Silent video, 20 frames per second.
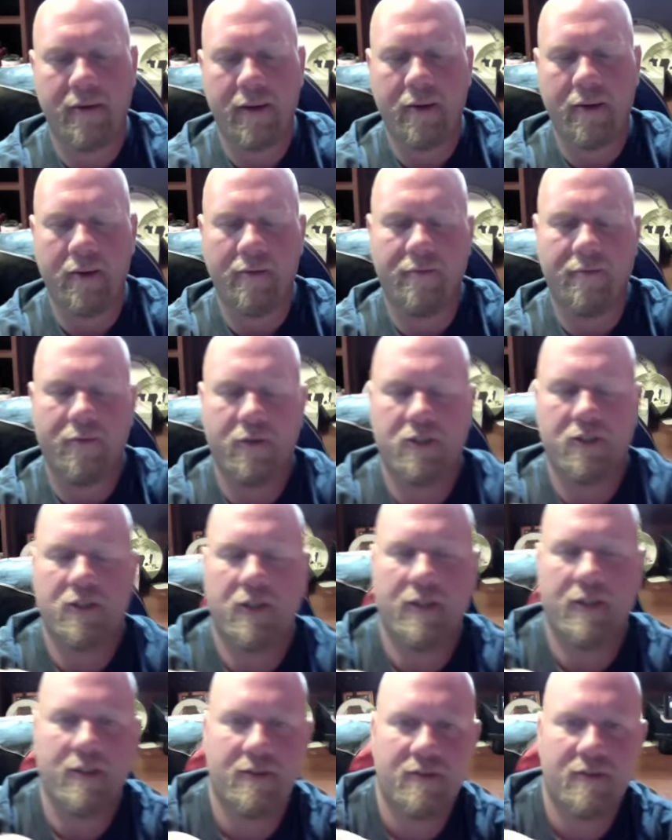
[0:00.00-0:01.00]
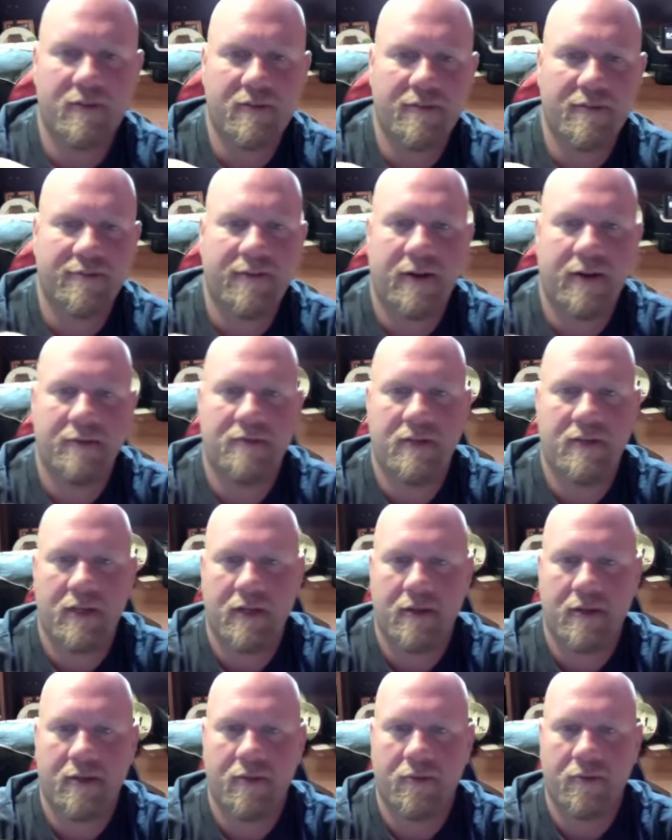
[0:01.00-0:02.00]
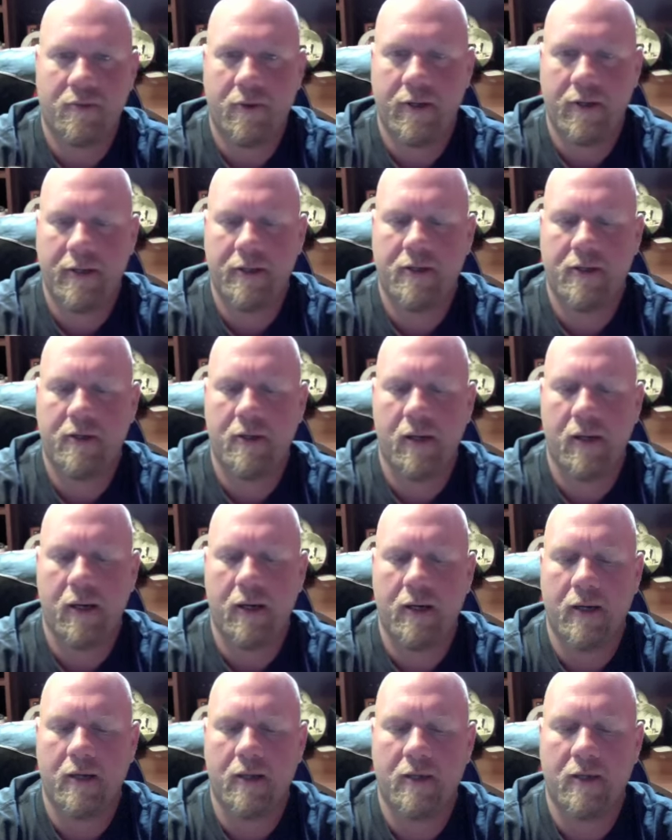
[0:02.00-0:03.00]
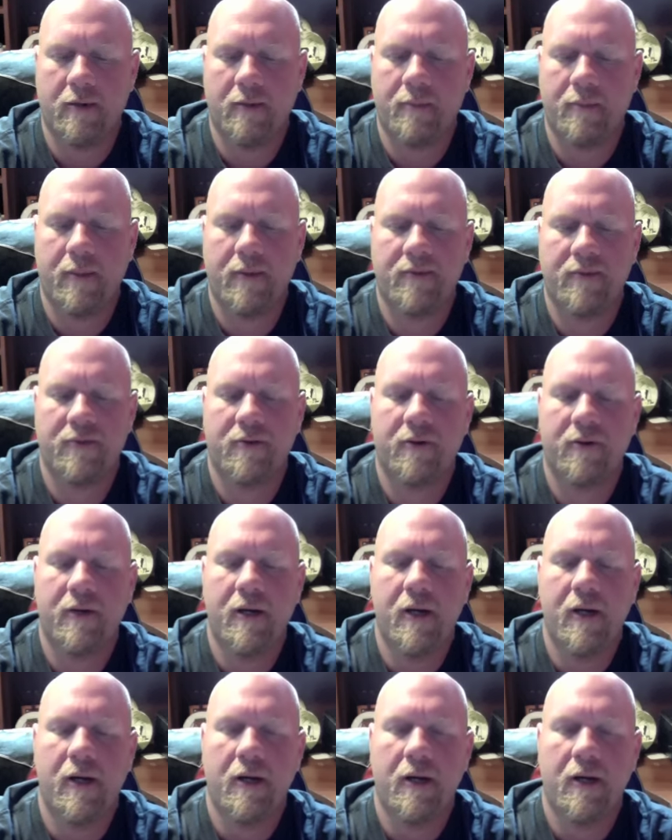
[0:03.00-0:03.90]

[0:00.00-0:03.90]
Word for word: Now, unfortunately, this is a 510 threaded uh, Clearomizer,